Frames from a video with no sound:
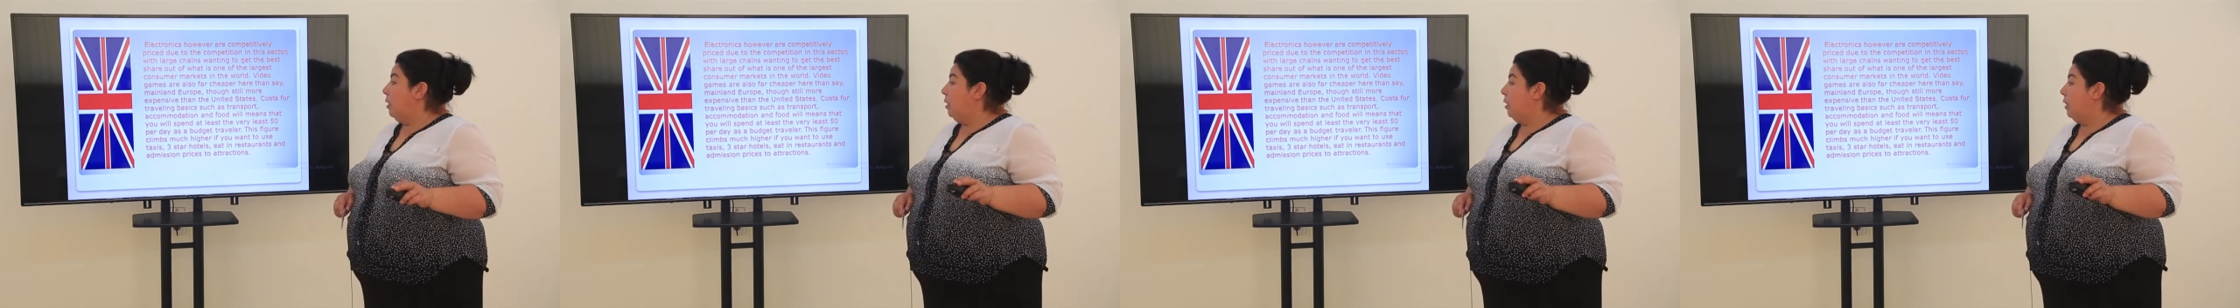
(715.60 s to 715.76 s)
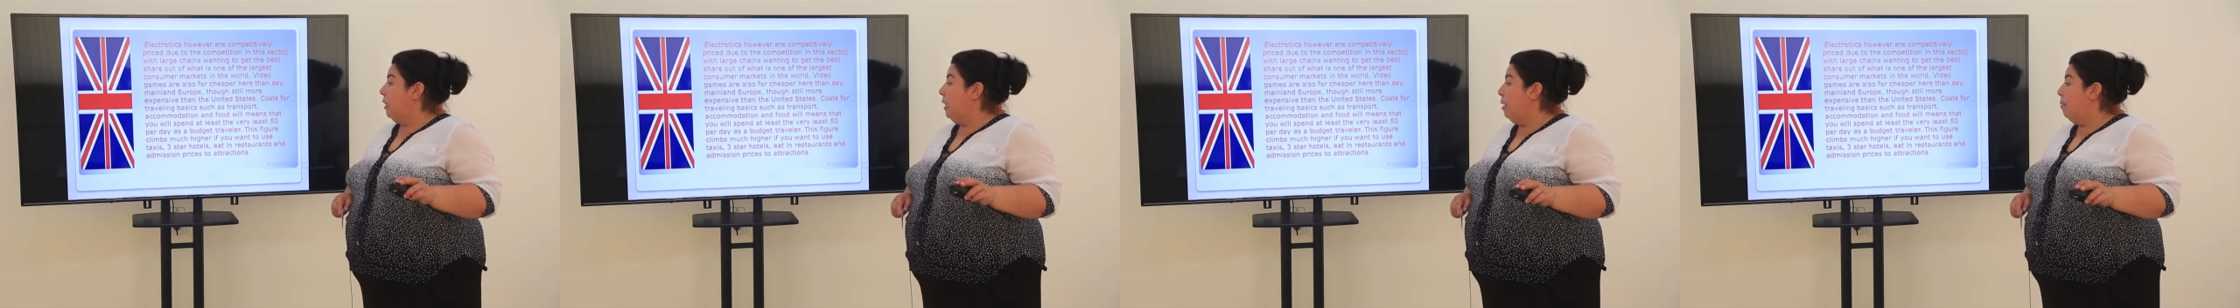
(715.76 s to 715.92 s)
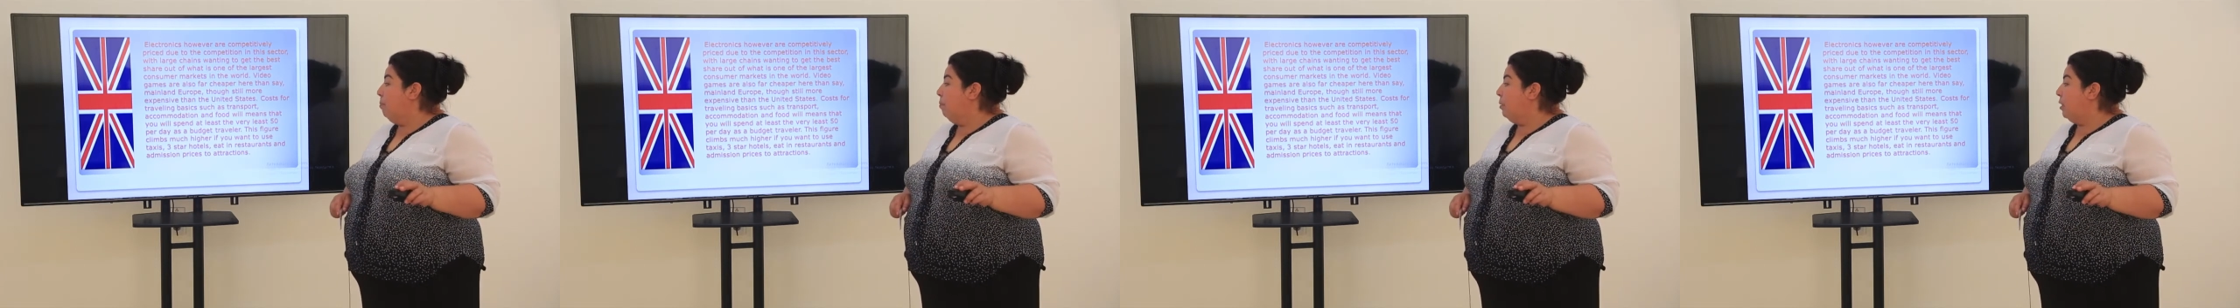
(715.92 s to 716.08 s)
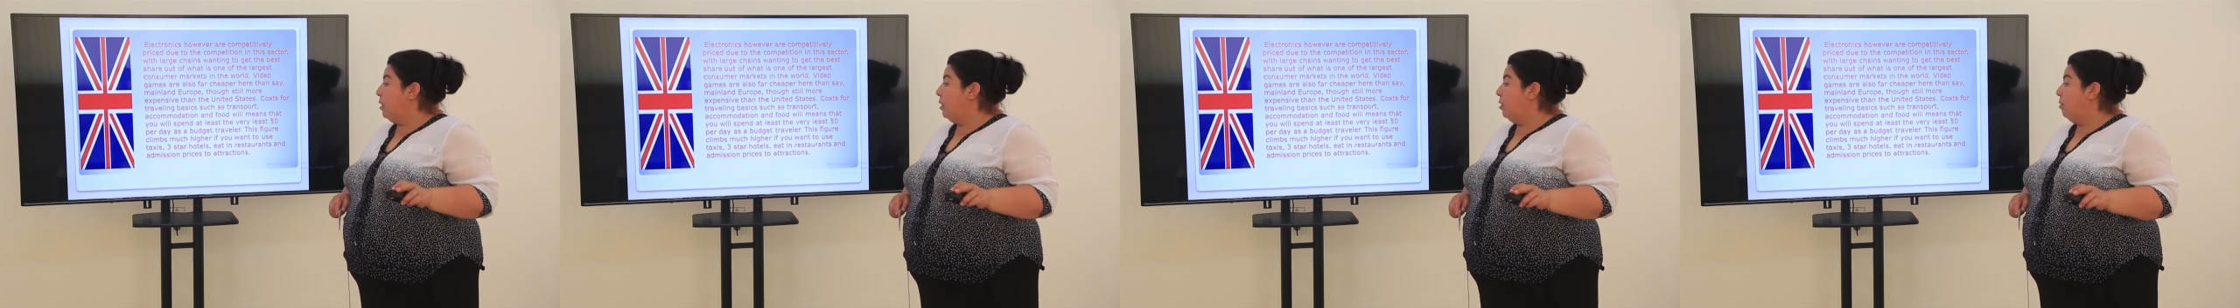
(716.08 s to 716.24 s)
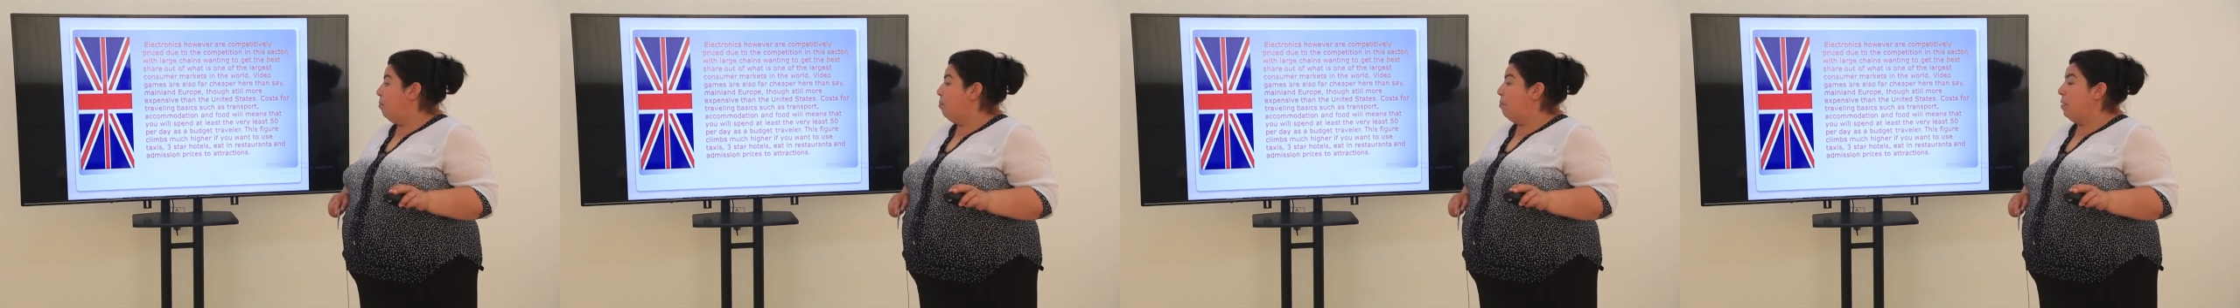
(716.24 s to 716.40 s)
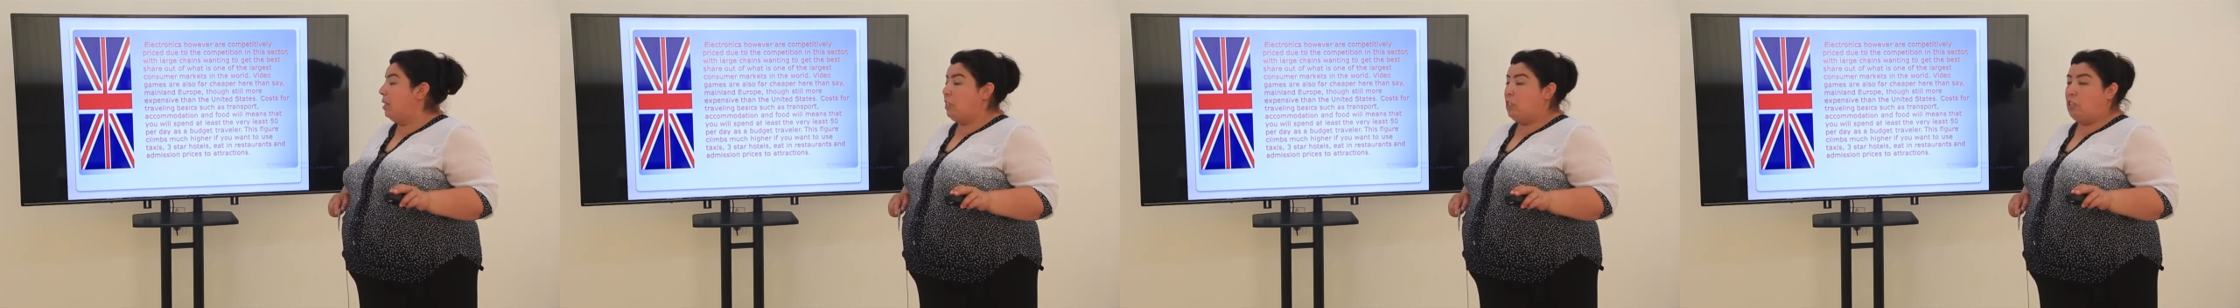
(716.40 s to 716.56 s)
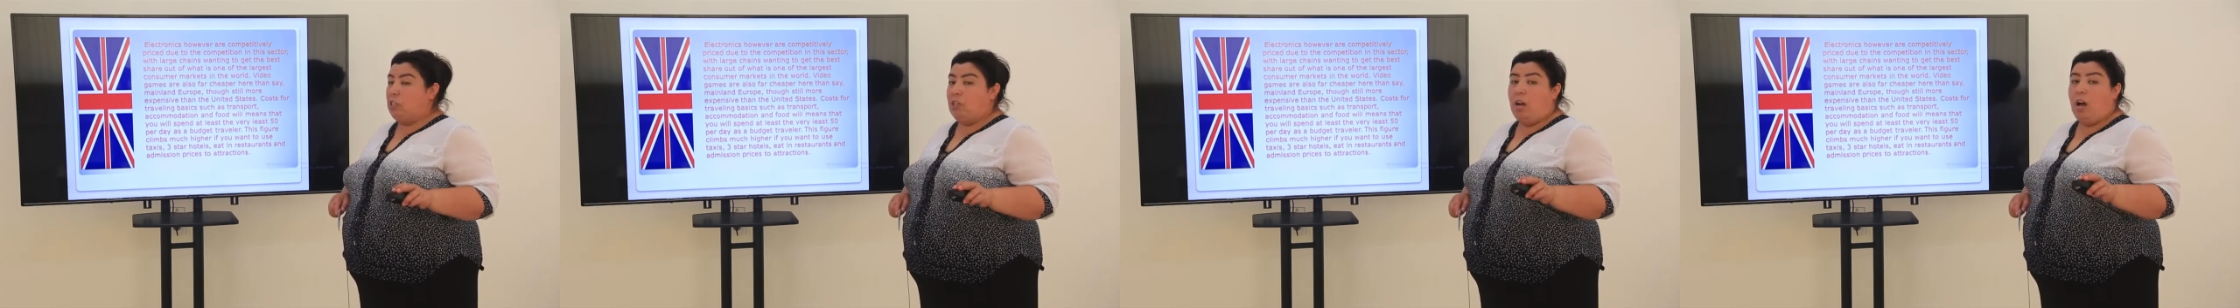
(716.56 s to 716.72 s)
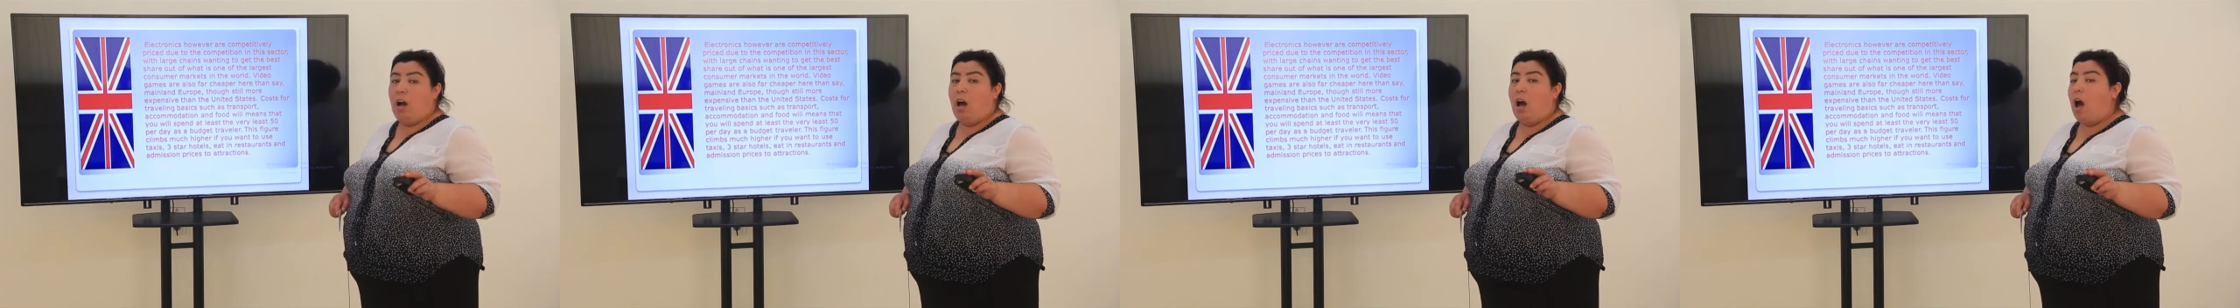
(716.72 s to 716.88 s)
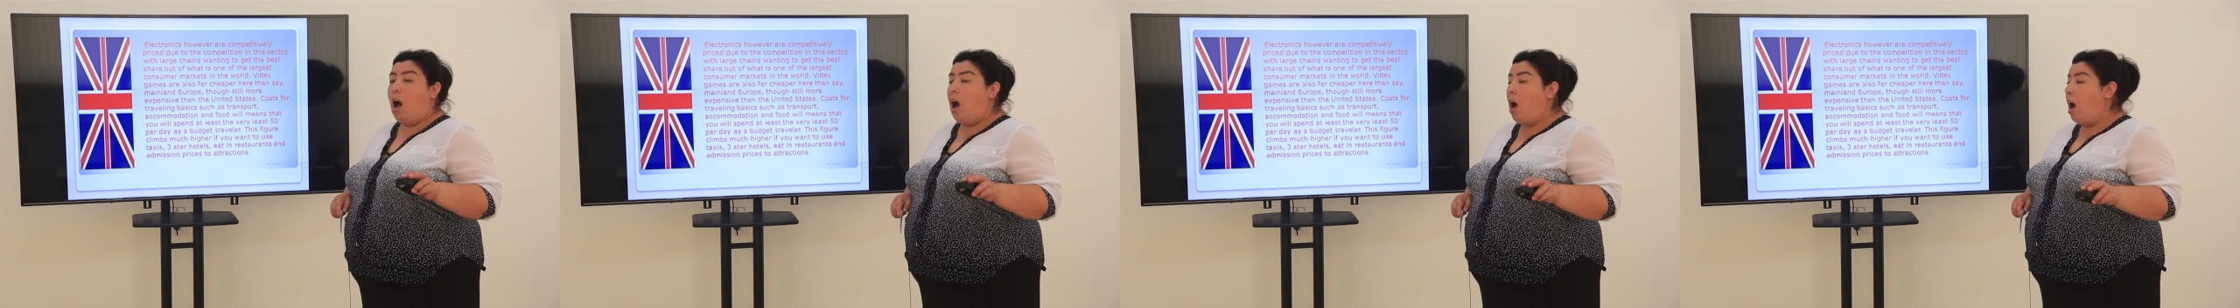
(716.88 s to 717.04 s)
climbs much
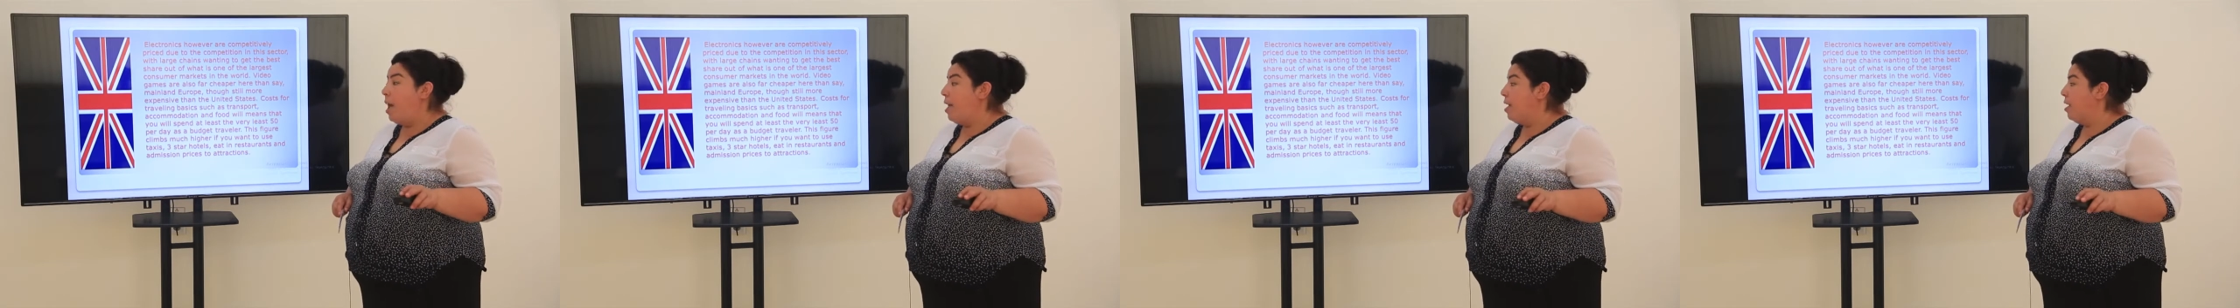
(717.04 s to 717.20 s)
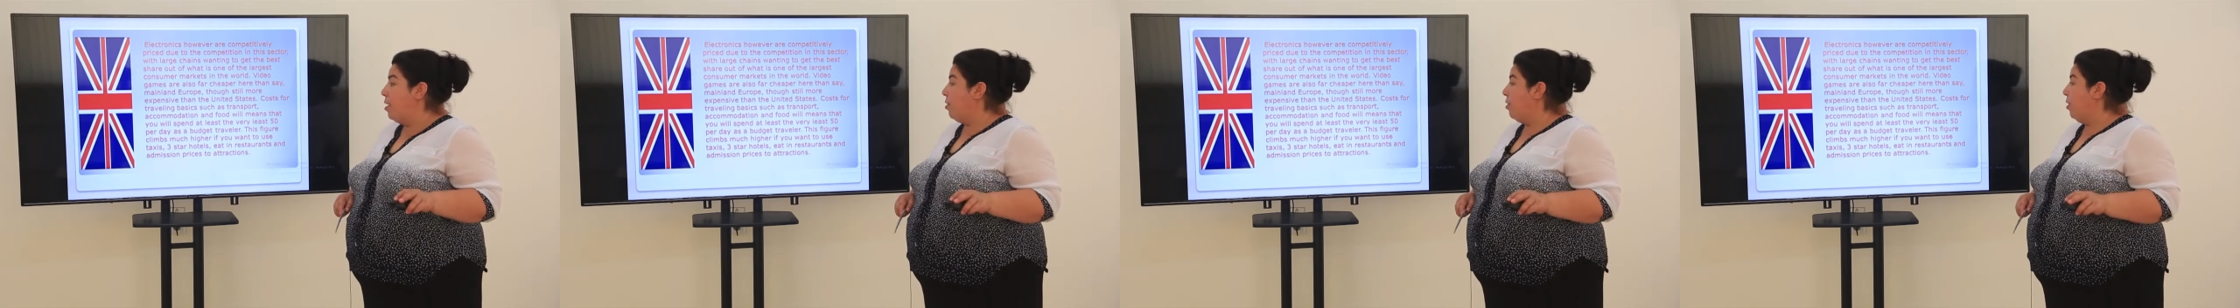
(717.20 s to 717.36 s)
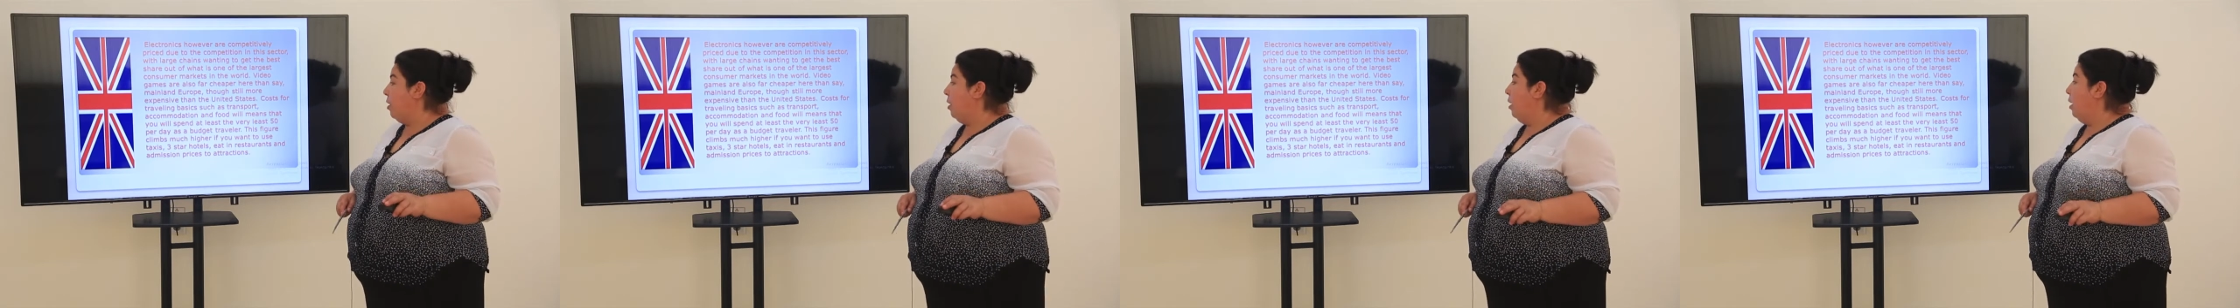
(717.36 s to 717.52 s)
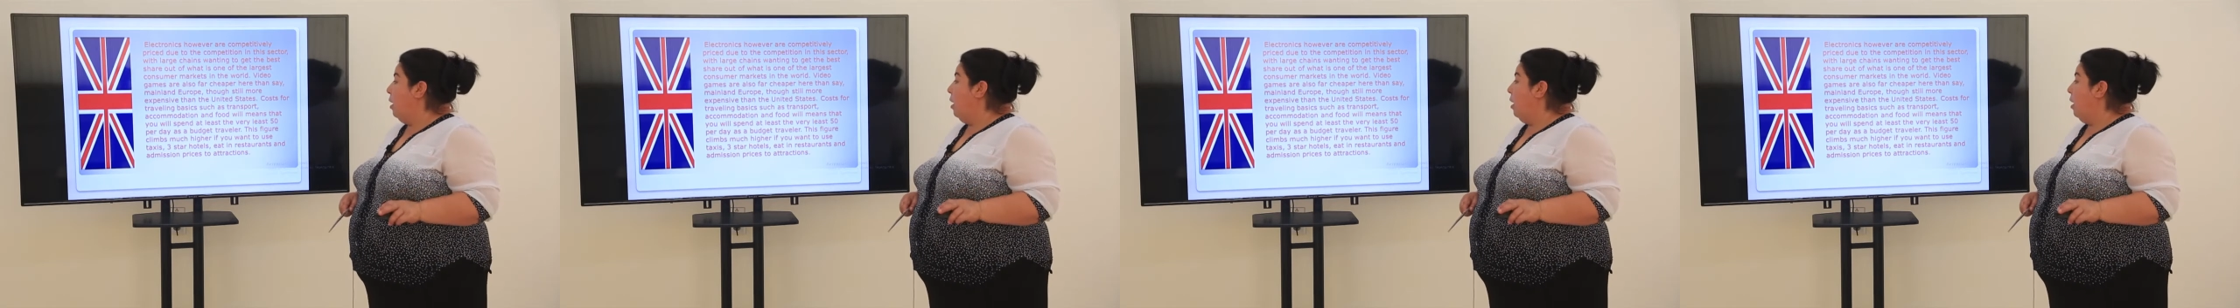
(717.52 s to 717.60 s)
higher